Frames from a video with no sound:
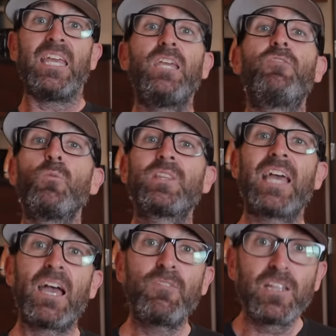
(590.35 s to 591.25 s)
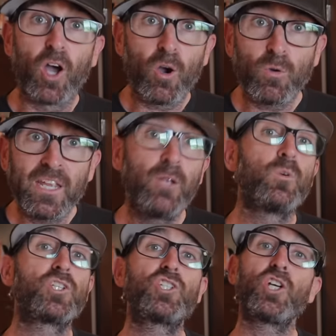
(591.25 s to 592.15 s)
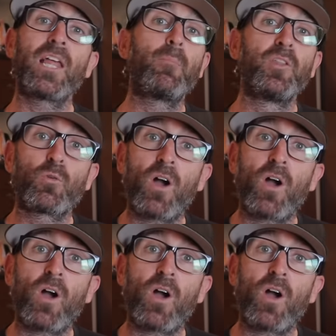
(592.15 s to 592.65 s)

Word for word: Even with the heavy load, he was still able to